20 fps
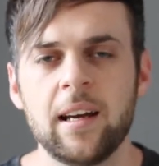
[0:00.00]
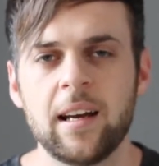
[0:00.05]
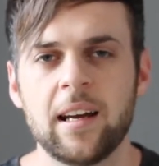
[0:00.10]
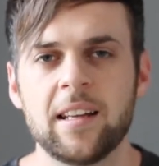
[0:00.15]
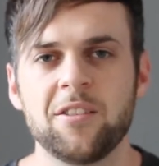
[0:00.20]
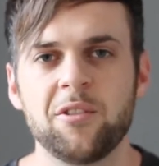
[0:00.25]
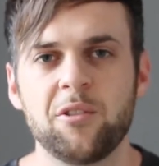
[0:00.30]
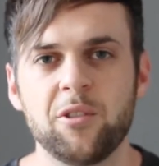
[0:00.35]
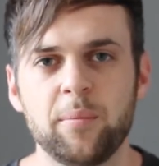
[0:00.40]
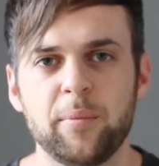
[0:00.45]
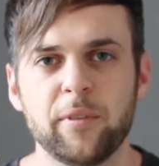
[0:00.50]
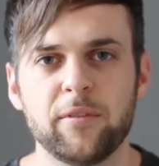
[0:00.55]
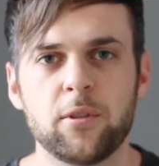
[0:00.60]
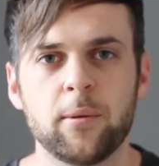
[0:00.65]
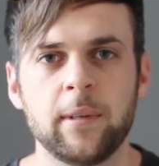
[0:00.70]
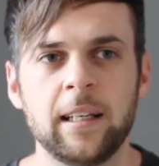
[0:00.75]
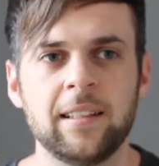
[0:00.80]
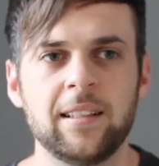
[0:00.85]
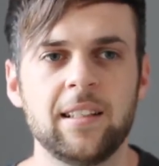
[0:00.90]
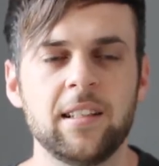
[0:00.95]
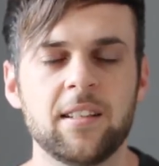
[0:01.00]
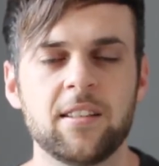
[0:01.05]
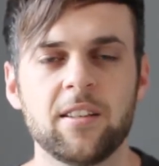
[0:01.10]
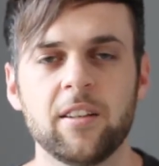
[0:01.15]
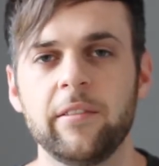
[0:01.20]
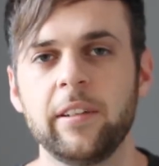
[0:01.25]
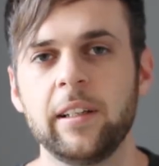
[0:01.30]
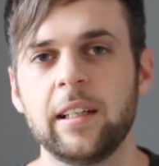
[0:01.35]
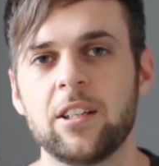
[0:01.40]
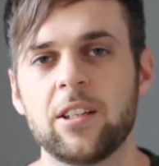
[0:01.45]
as a group of 20
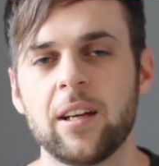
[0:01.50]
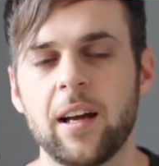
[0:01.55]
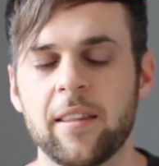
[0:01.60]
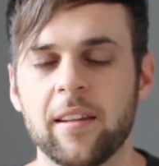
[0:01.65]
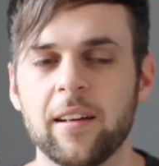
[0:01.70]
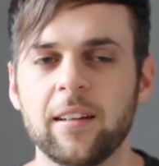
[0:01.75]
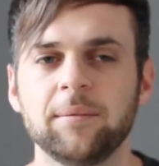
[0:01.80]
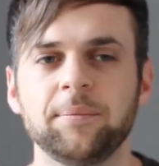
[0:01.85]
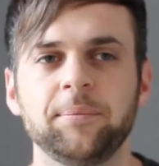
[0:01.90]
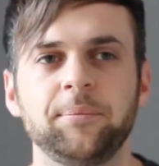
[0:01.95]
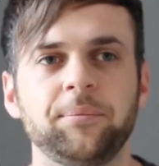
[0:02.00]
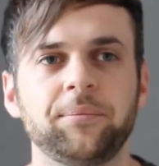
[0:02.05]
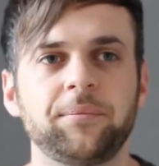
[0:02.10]
serving each other.